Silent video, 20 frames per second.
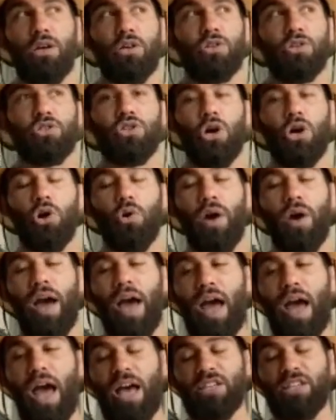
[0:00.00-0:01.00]
So
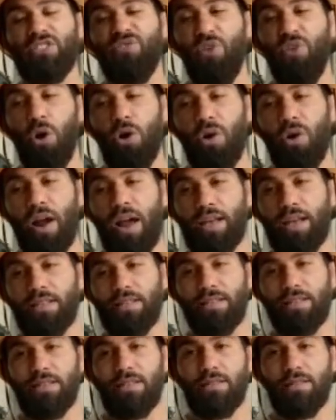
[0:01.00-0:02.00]
as far
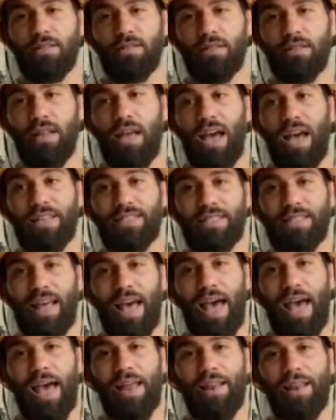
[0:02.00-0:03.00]
as
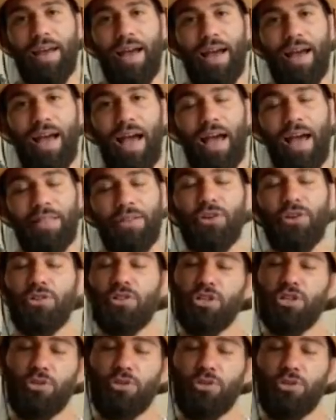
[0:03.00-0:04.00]
that,
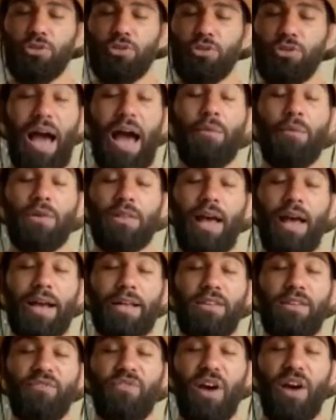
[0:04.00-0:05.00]
there's people that I would like
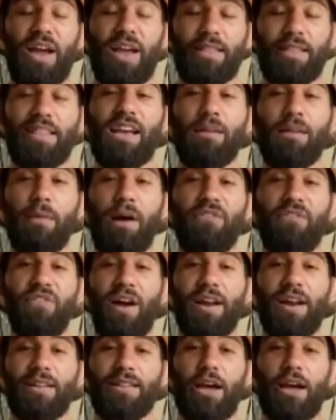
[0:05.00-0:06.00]
to fight and think about
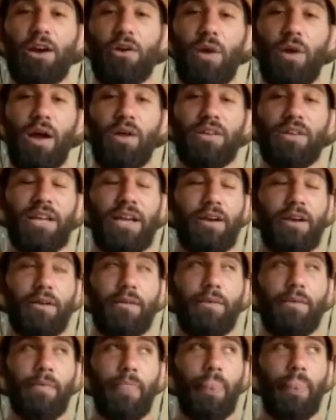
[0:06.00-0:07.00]
fighting that are around here,
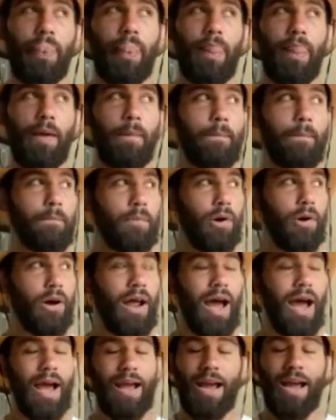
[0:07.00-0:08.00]
but
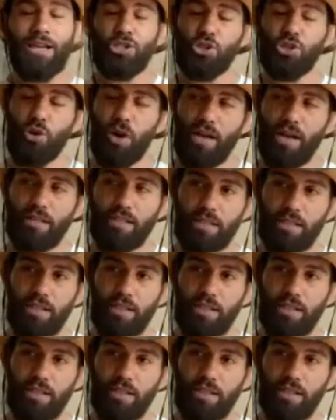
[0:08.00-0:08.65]
I try